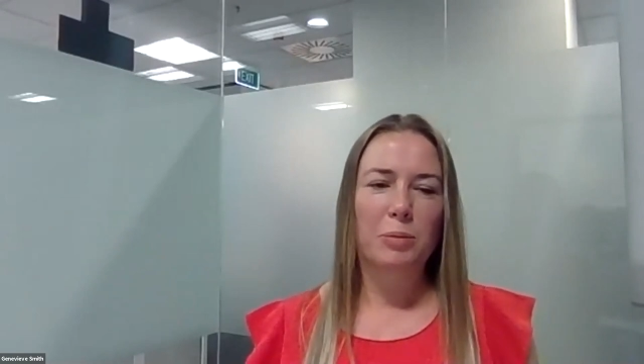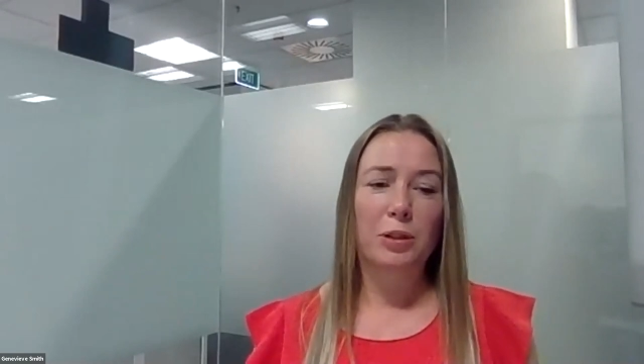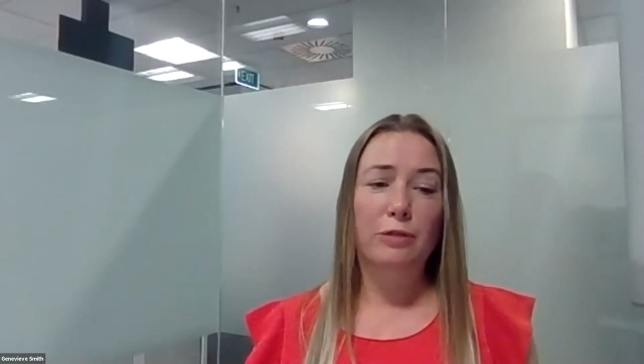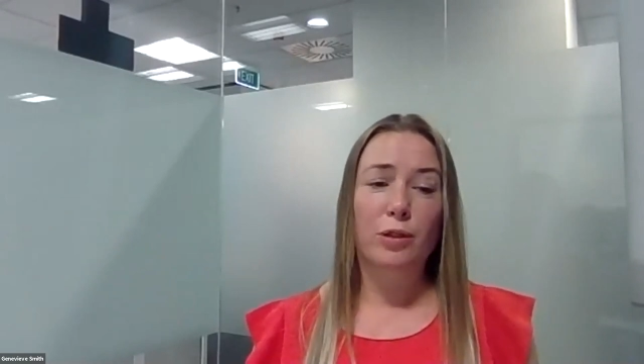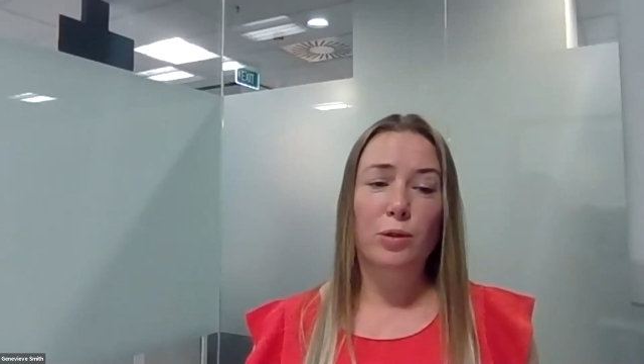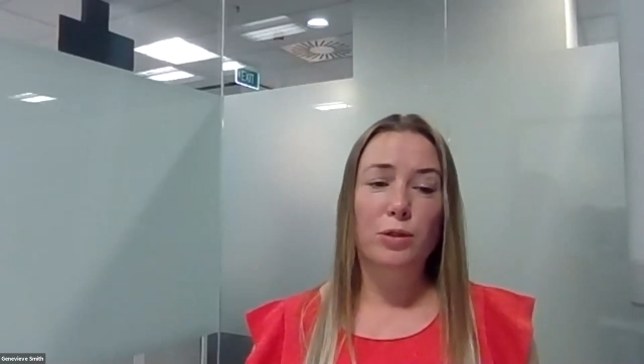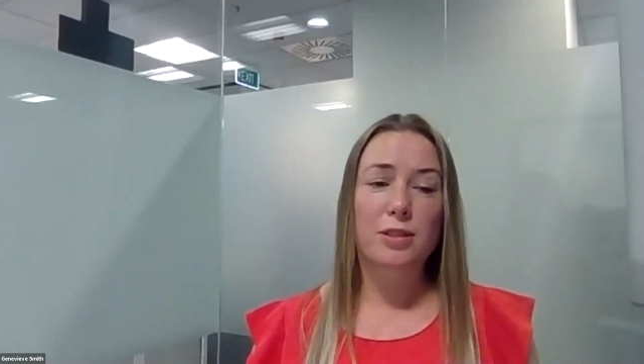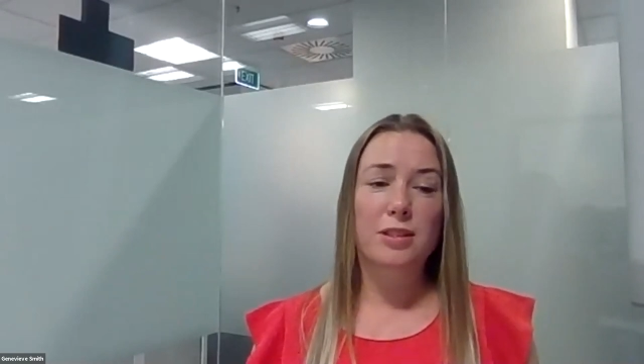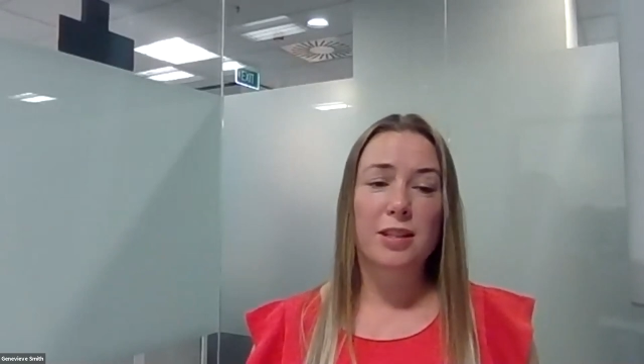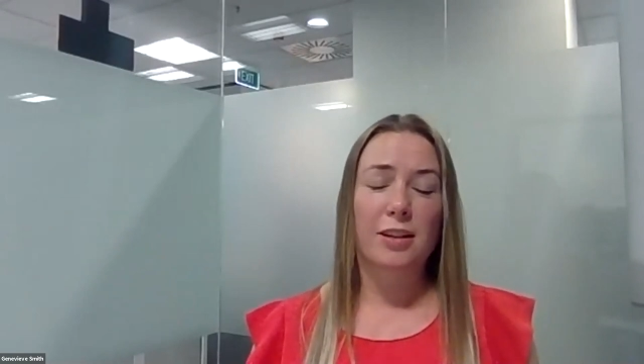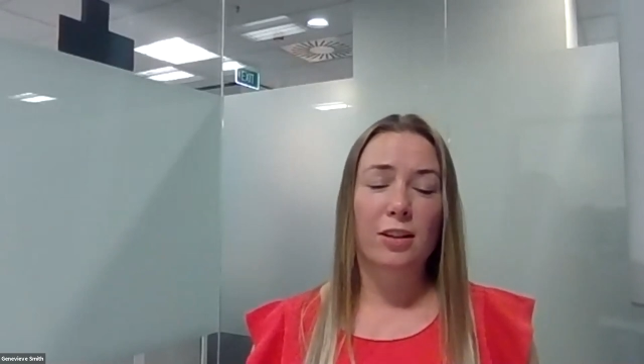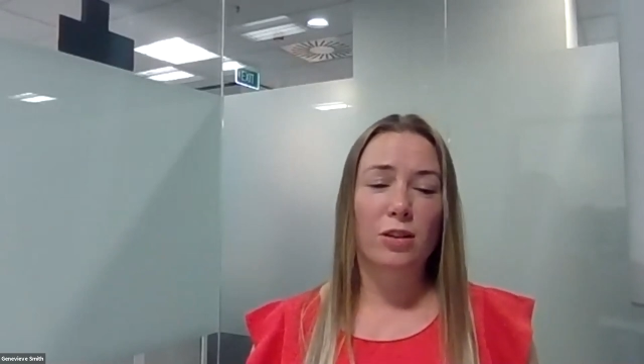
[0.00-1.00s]
But of course,
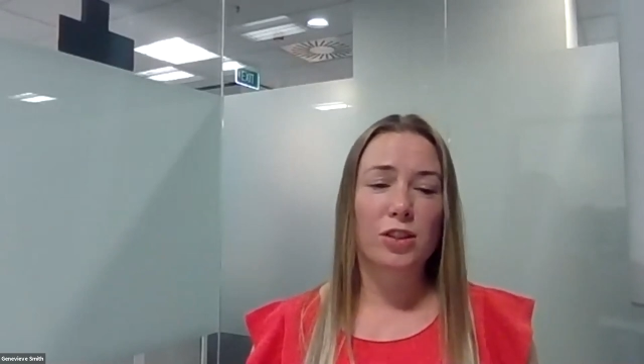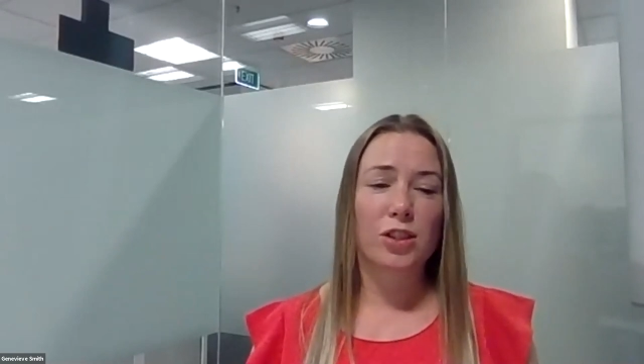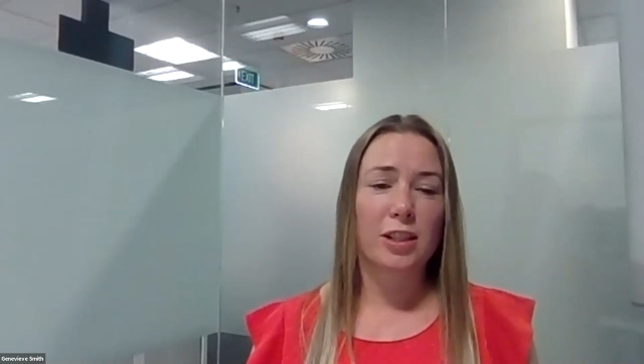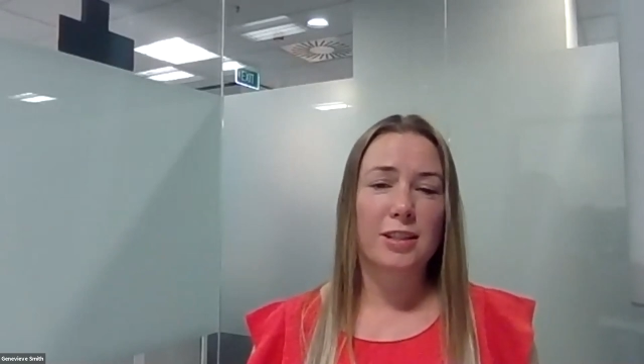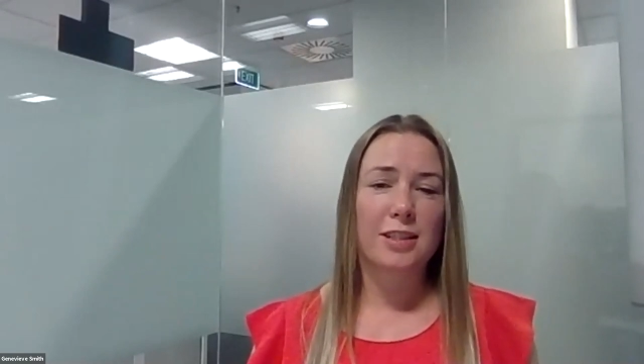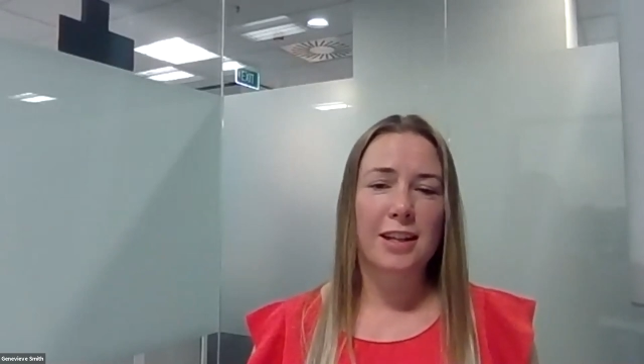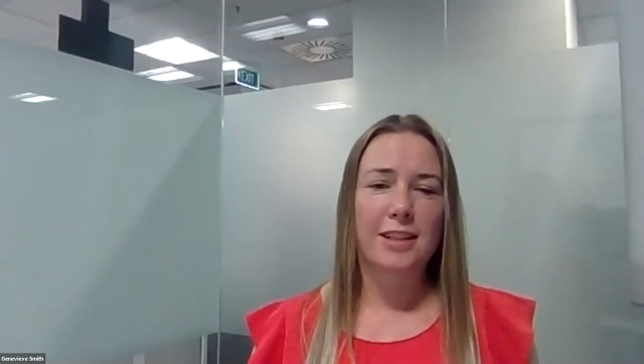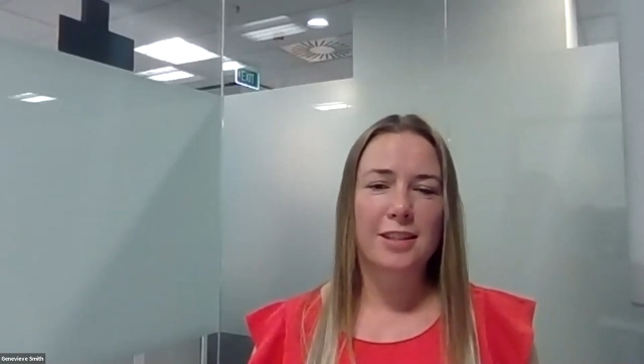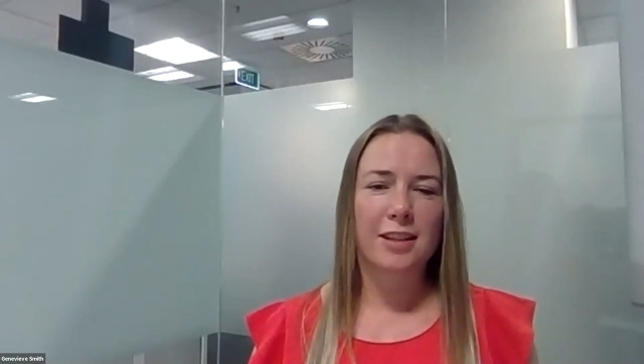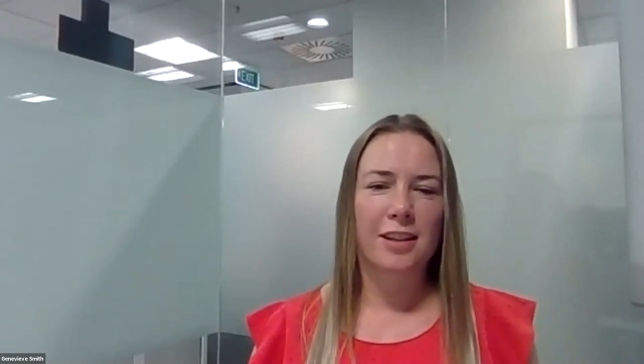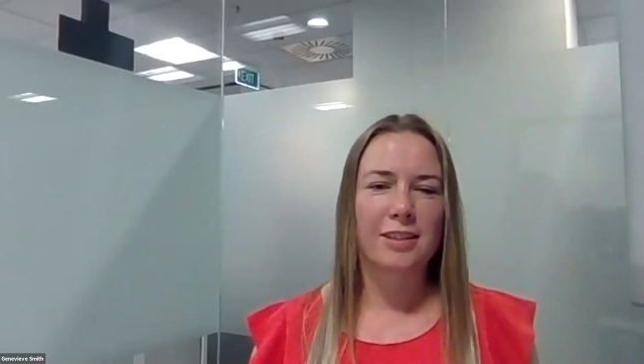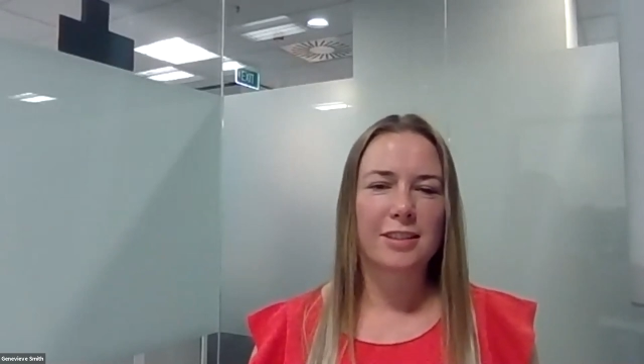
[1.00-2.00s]
technology and
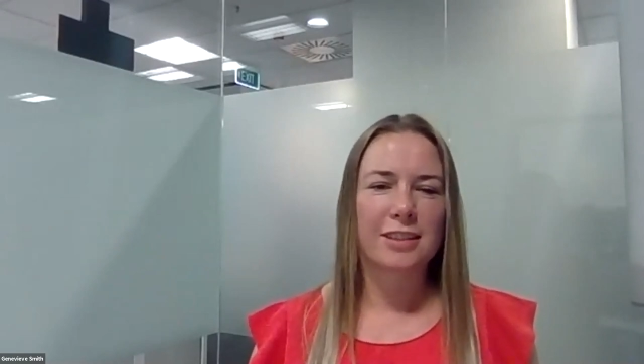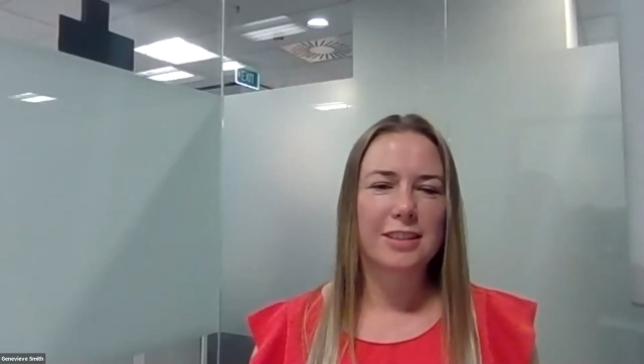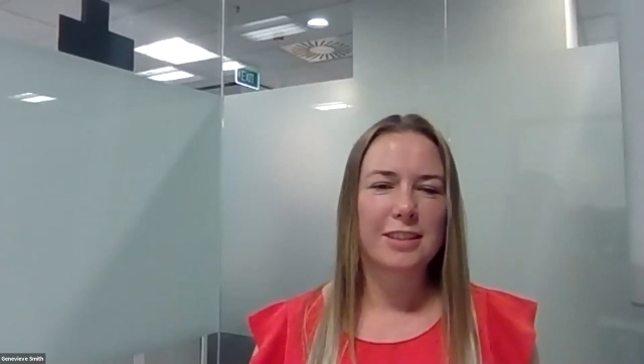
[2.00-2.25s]
data